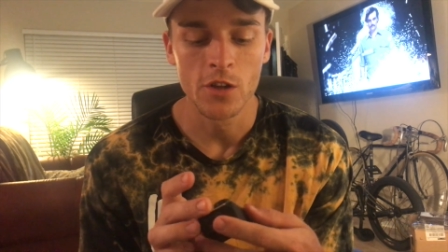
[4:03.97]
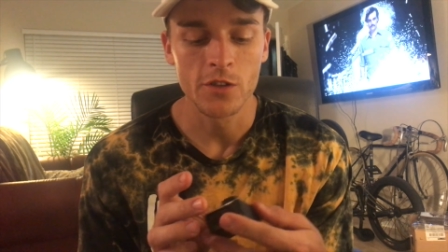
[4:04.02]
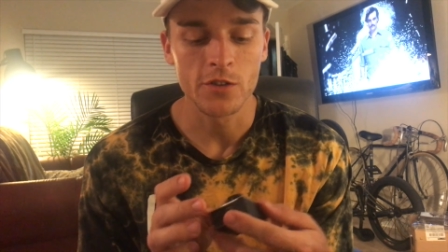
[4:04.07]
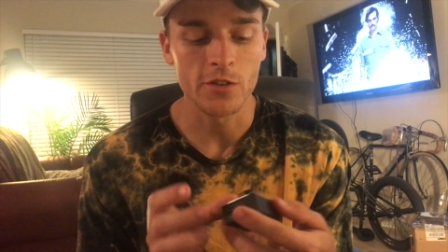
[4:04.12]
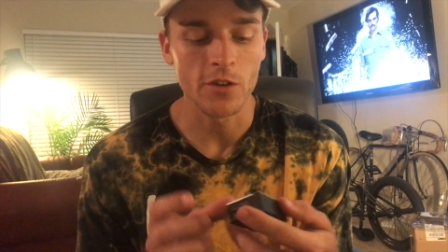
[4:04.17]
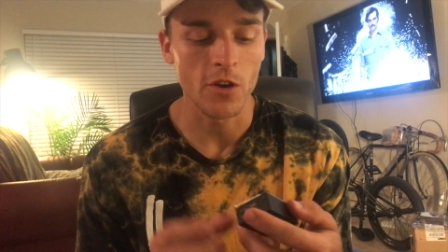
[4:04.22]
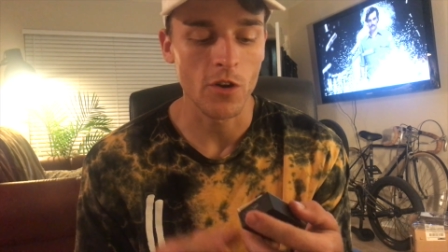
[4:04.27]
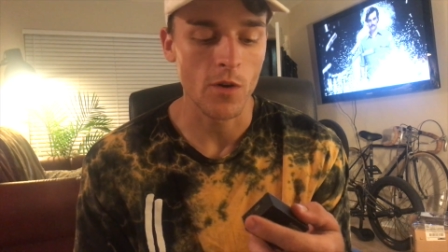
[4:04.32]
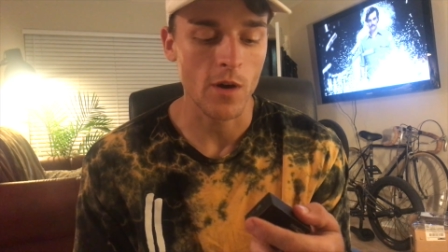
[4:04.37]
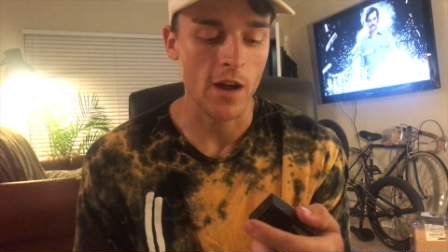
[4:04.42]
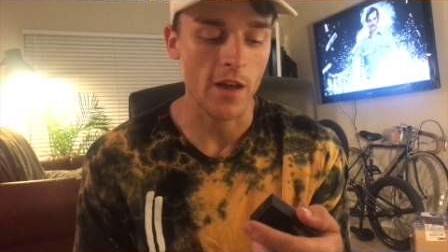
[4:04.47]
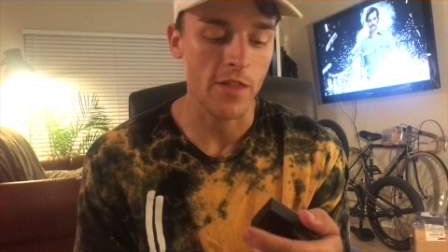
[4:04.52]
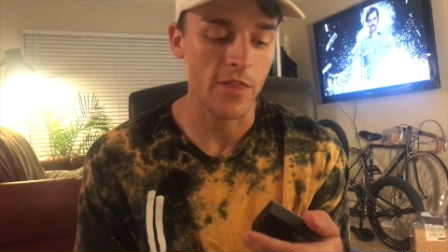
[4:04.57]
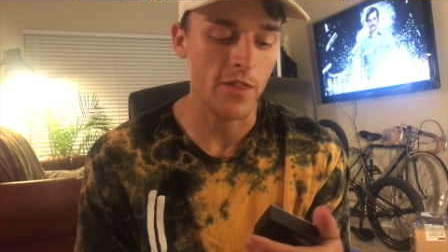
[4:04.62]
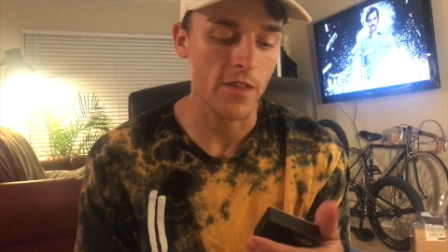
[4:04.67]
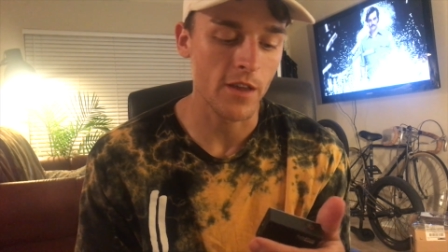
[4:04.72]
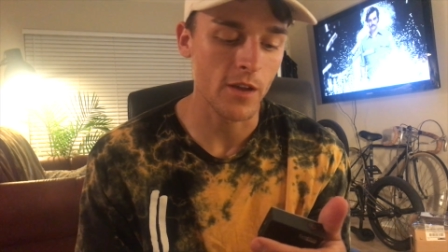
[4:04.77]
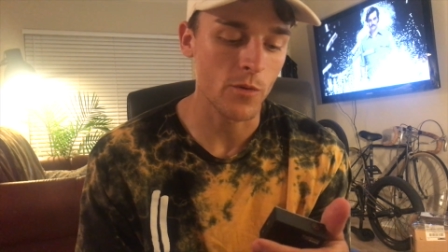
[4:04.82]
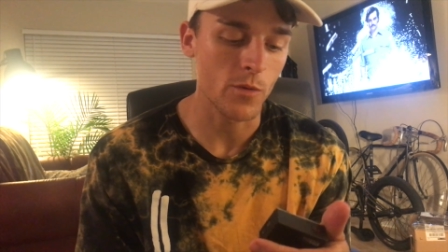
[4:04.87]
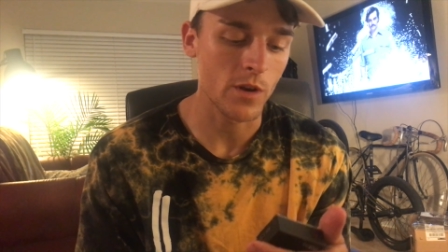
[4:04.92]
So I
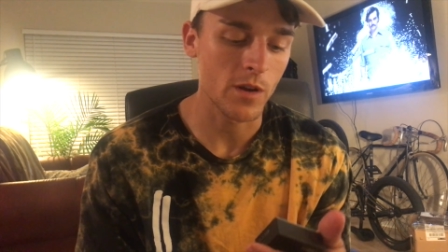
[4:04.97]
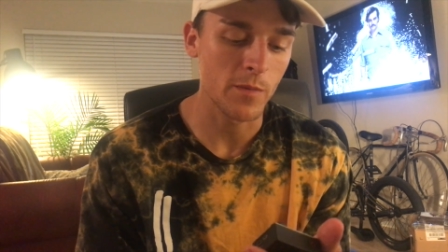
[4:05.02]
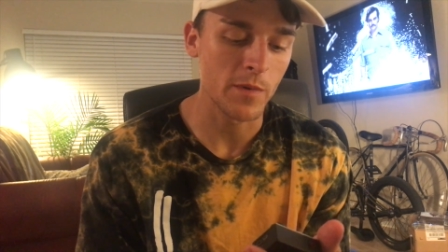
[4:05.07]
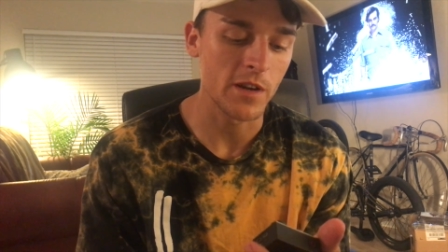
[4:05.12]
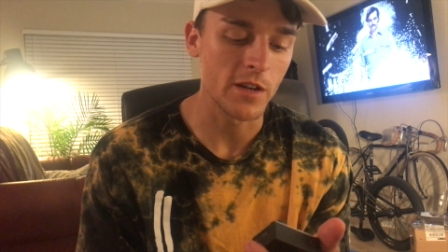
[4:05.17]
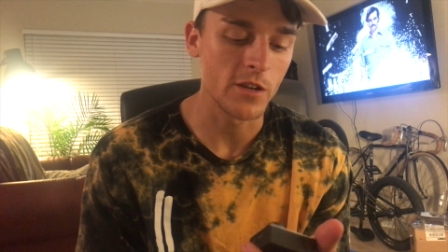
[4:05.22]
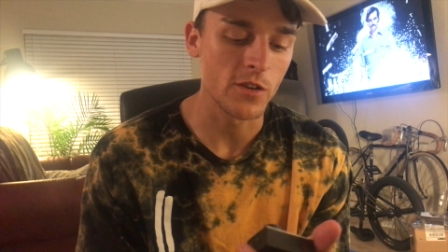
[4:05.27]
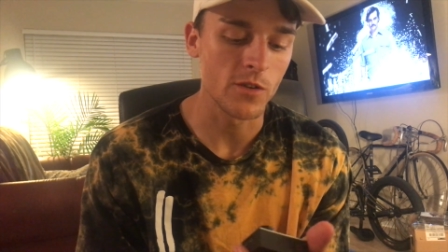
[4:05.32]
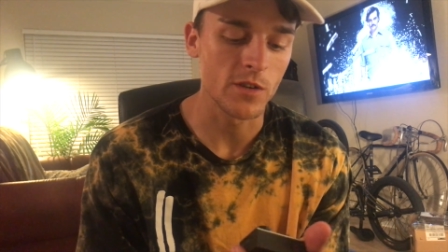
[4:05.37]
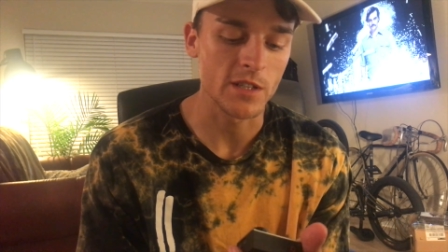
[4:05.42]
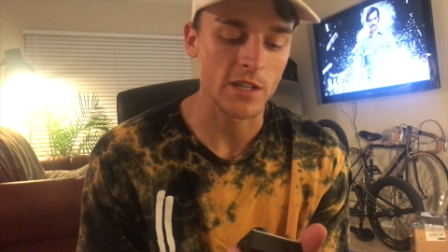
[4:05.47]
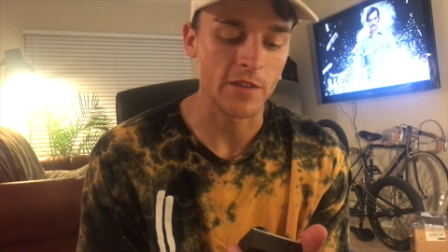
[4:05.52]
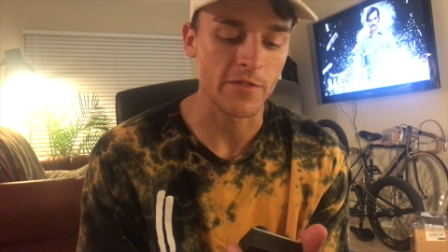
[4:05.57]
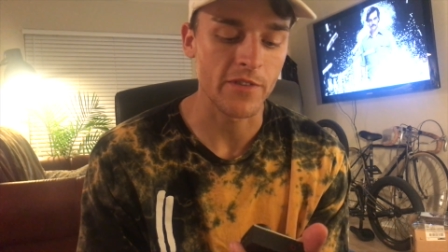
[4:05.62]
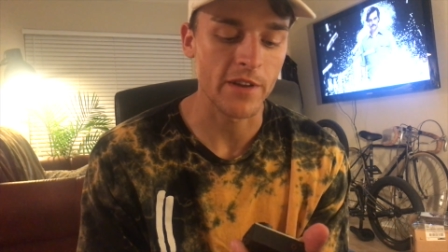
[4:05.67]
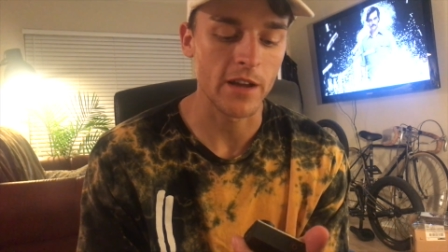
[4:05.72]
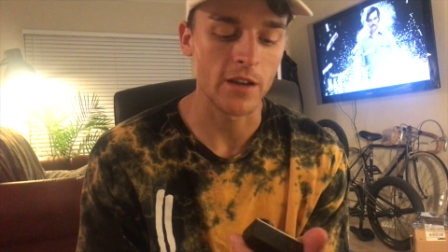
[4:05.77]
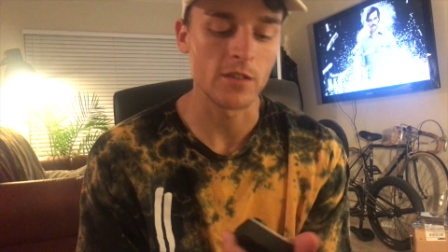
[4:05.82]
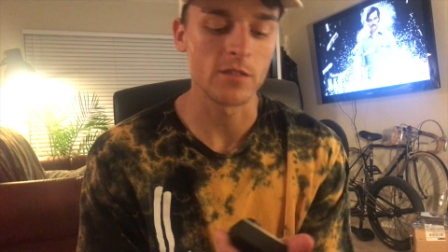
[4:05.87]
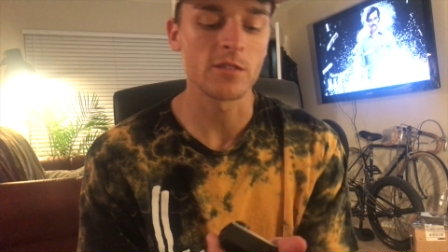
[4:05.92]
think what I'm gonna do is I
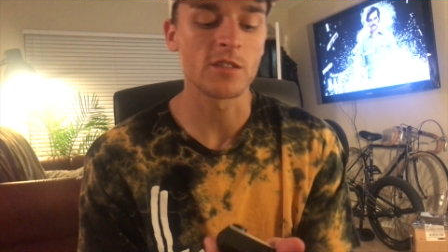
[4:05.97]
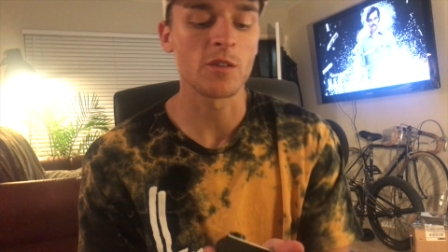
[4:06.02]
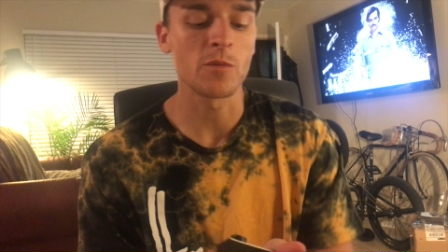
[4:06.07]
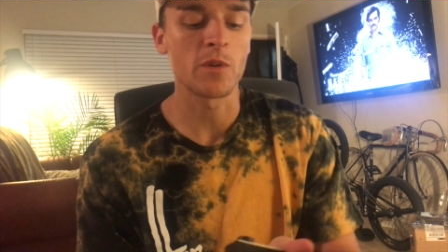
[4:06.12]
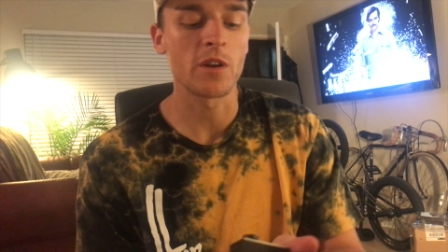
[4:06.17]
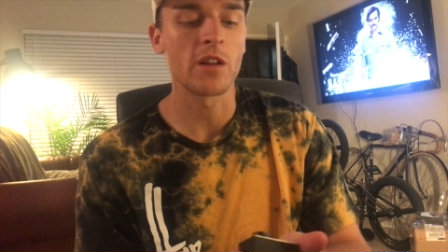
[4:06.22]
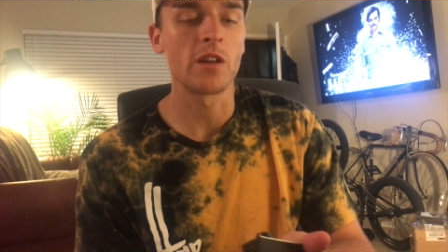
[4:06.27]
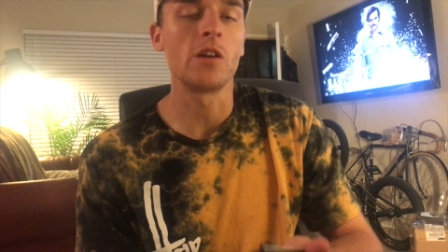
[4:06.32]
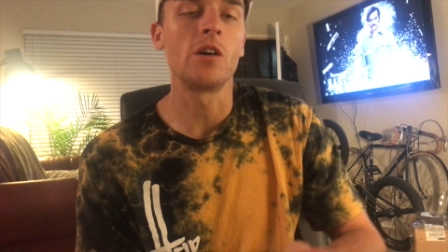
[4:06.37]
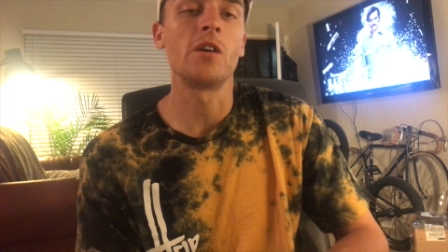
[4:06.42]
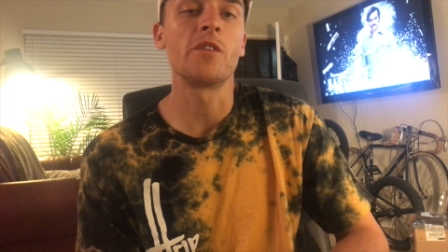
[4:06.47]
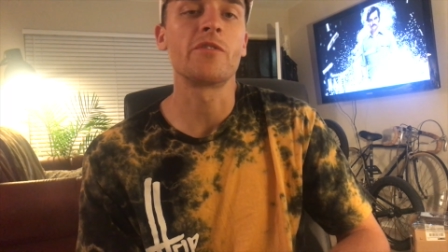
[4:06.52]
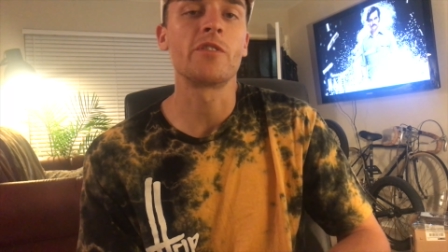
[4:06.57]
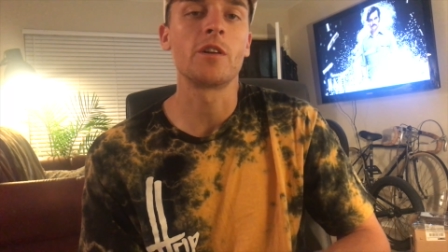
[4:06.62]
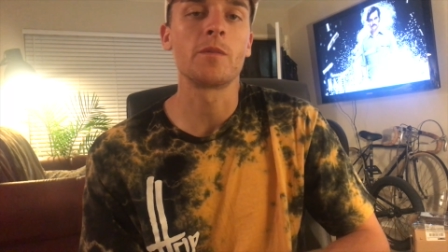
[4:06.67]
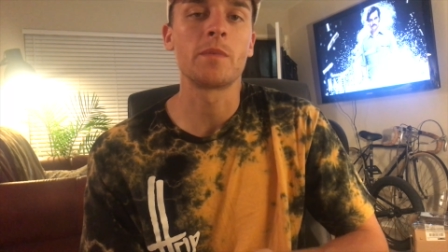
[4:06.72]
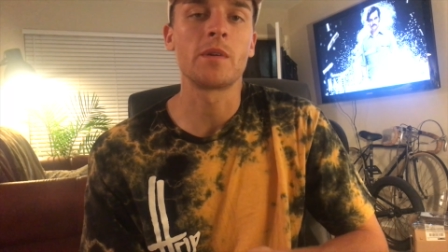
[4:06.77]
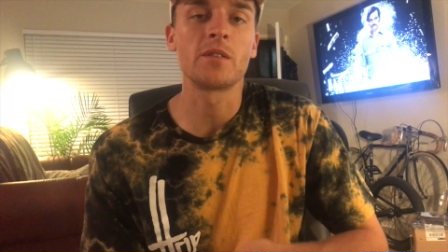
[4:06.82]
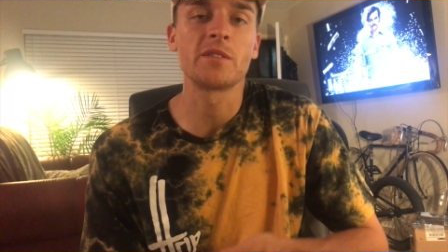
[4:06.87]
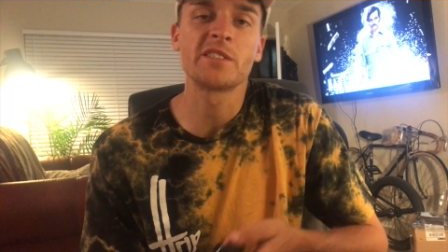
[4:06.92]
found someone on
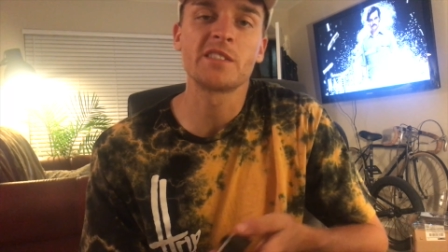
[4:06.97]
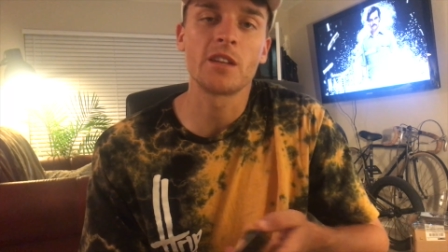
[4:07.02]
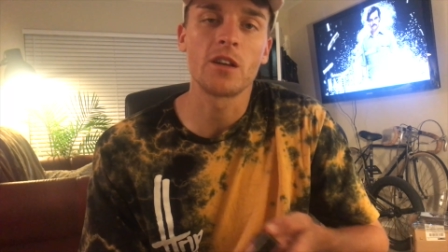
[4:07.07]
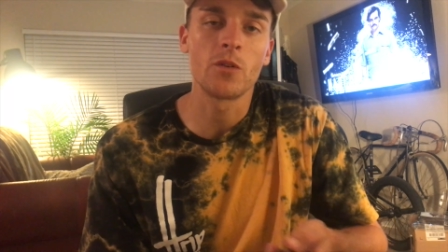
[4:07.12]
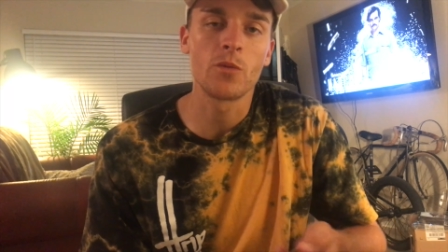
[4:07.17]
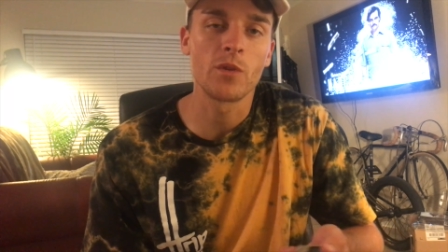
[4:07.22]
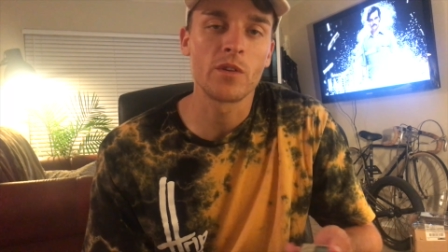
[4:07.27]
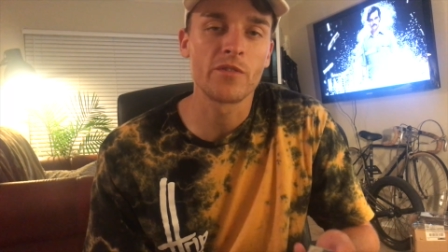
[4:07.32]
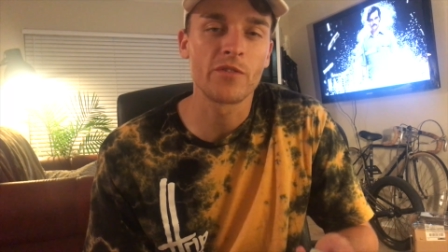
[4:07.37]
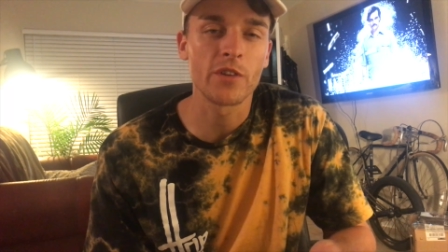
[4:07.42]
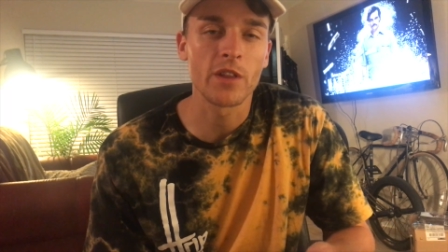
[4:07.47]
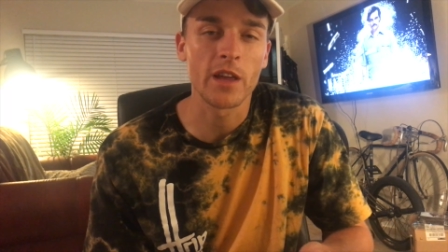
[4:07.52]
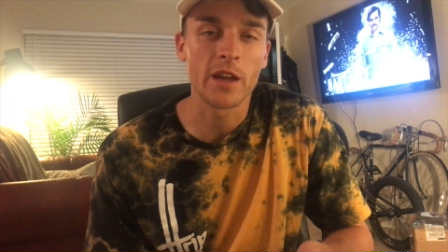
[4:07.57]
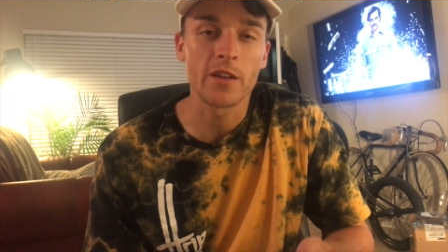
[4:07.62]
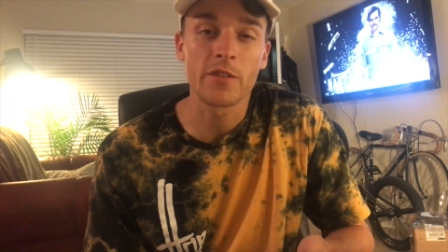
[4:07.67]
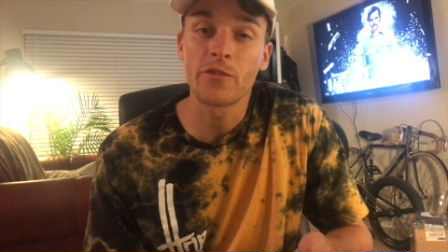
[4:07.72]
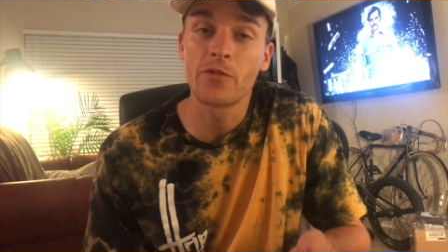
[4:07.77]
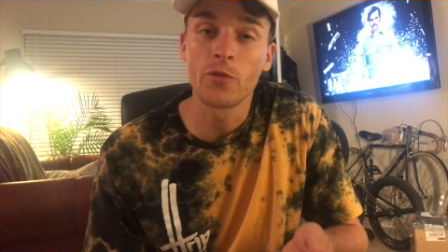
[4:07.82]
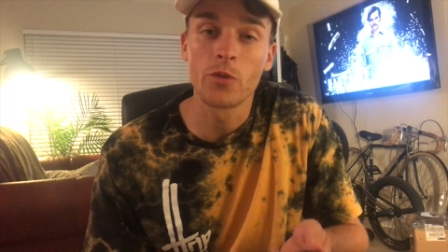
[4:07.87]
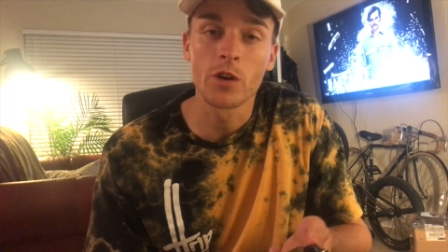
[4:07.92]
OfferUp that was selling one for
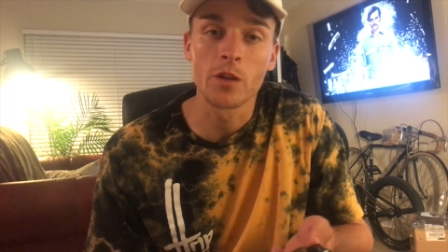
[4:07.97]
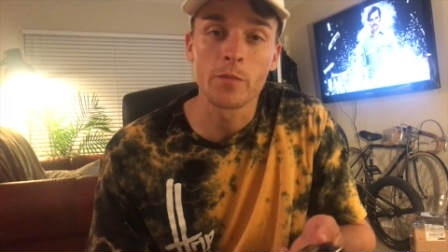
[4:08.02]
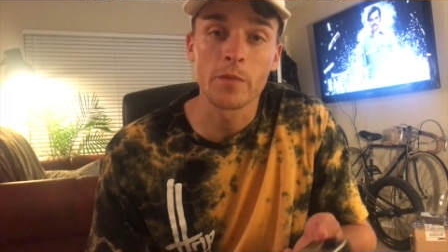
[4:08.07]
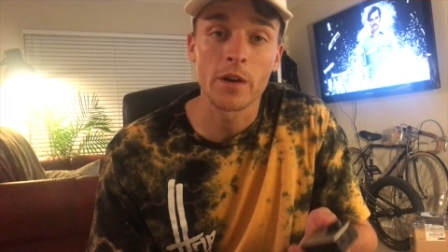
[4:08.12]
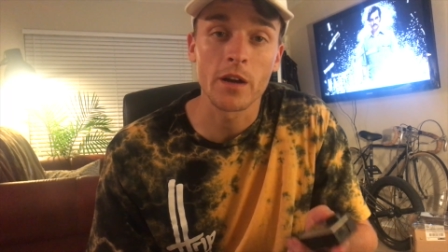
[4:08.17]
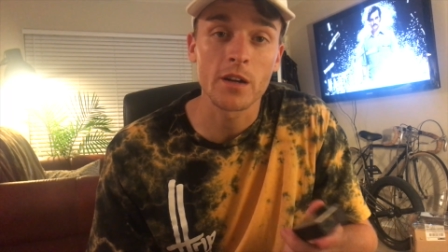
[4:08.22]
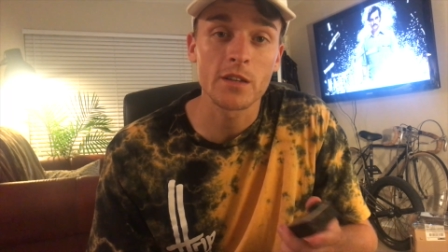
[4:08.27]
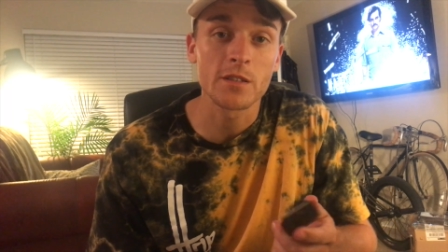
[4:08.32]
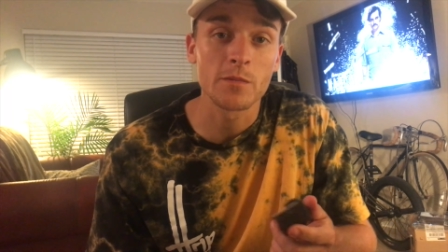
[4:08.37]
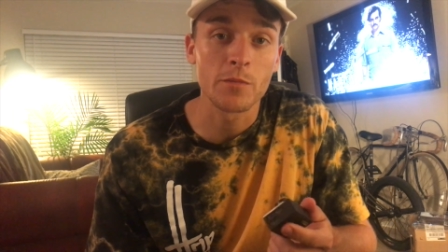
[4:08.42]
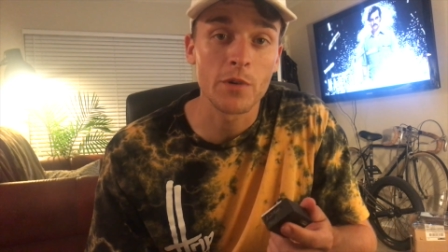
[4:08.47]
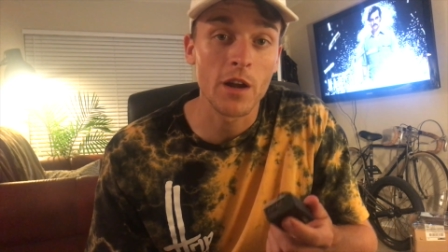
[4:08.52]
like 40 bucks.